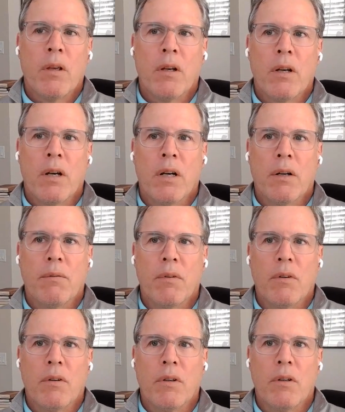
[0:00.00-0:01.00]
uh,
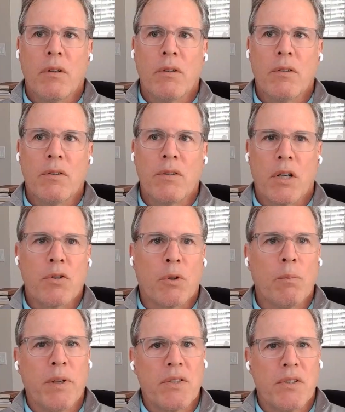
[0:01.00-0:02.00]
central
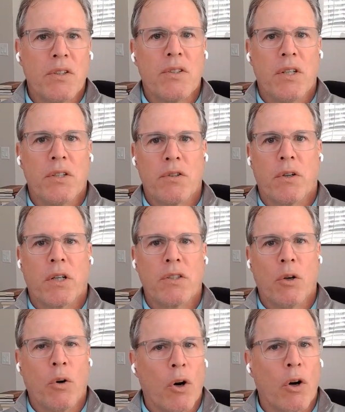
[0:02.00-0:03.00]
business districts,
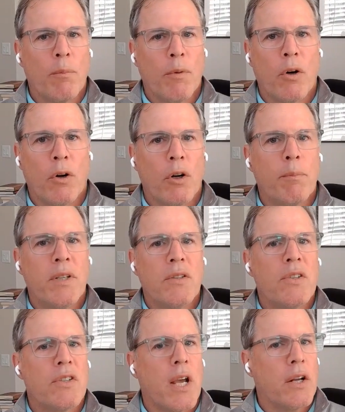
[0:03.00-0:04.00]
so urban
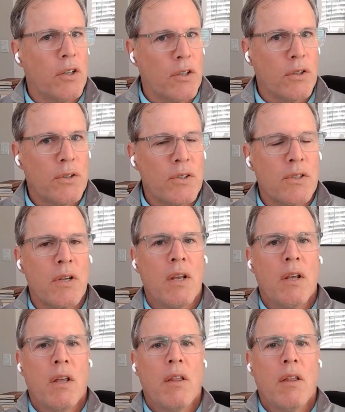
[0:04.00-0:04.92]
centers